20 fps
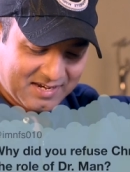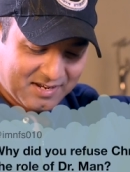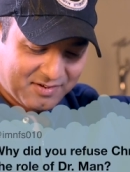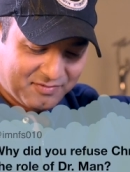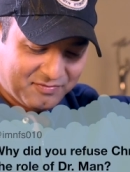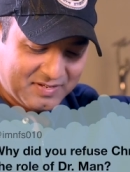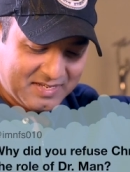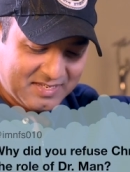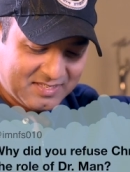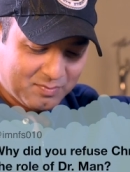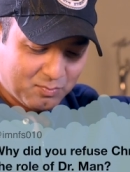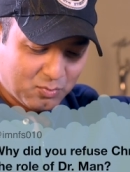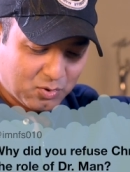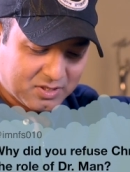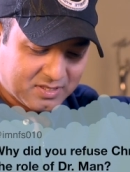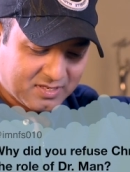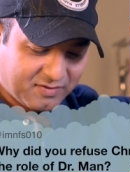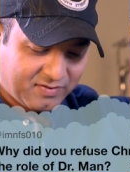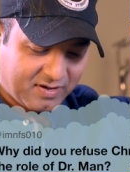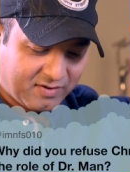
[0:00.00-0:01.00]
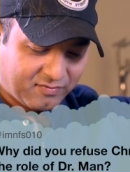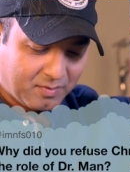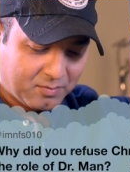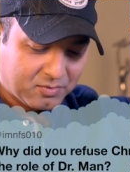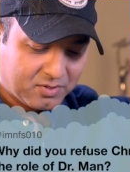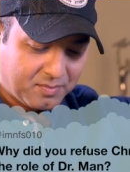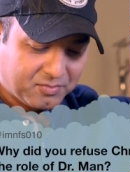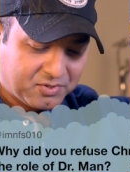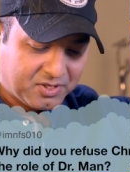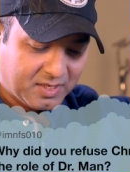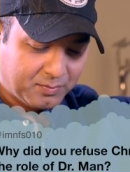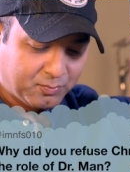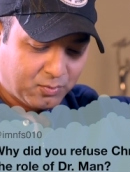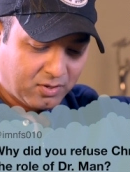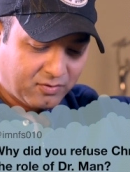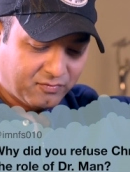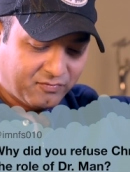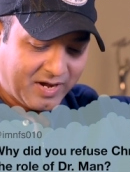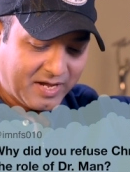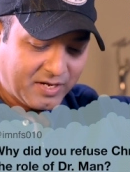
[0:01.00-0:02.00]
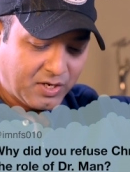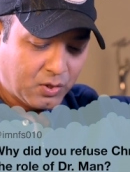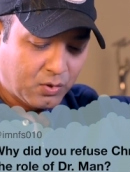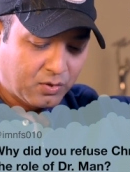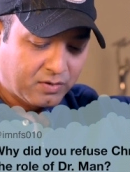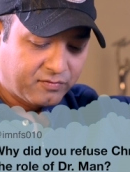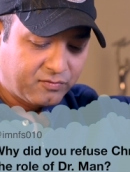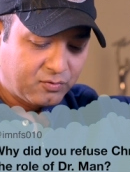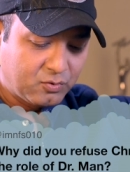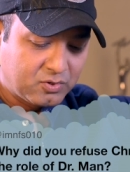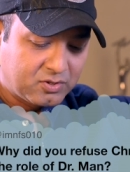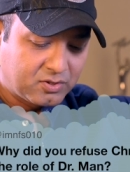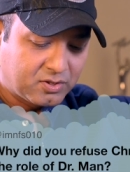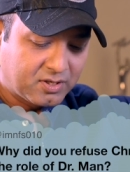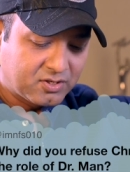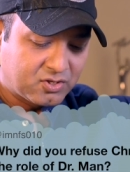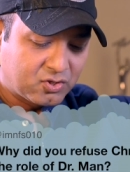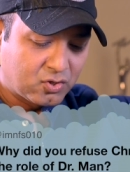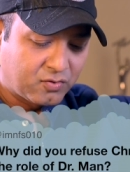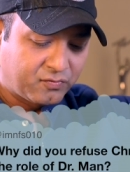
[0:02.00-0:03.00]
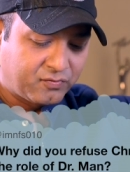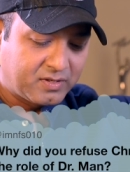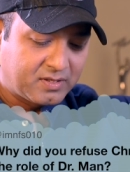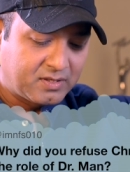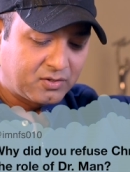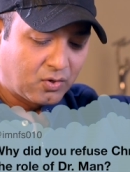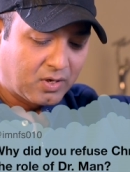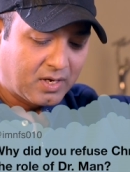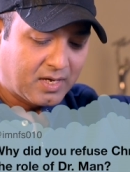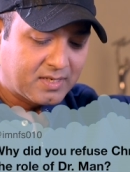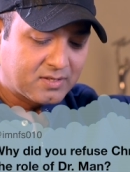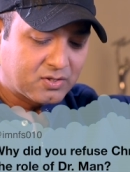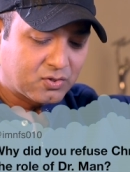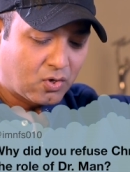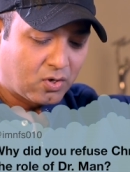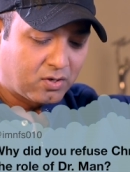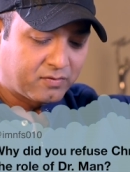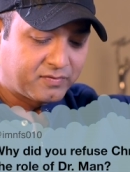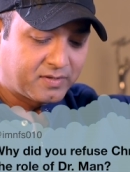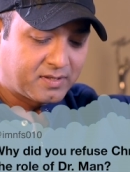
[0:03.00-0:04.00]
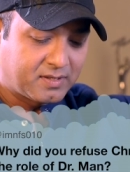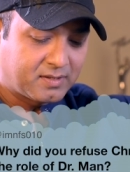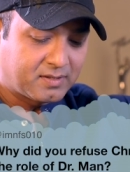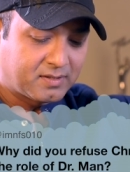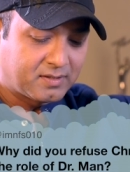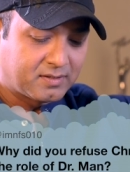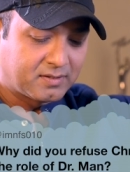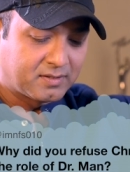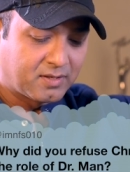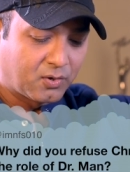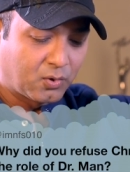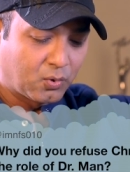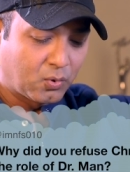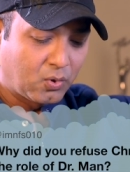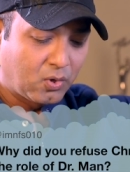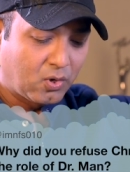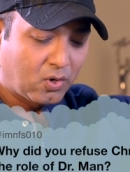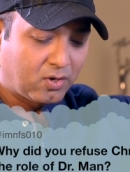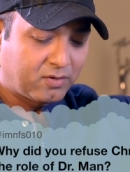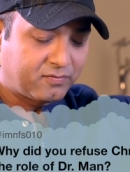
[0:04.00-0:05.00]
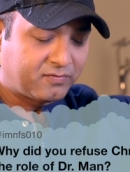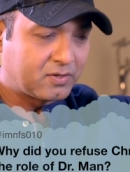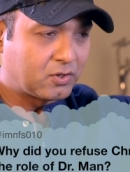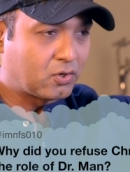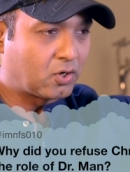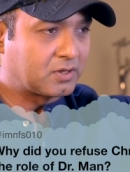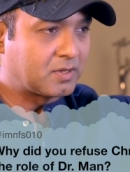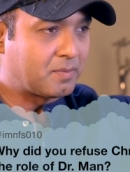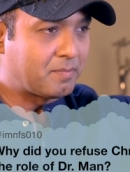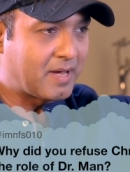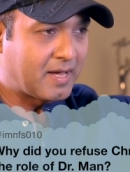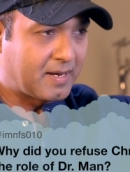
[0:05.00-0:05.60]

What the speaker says: Nafis Mustafa from Jamshedpur, why did you refuse Christopher Nolan's offer the role of Dr.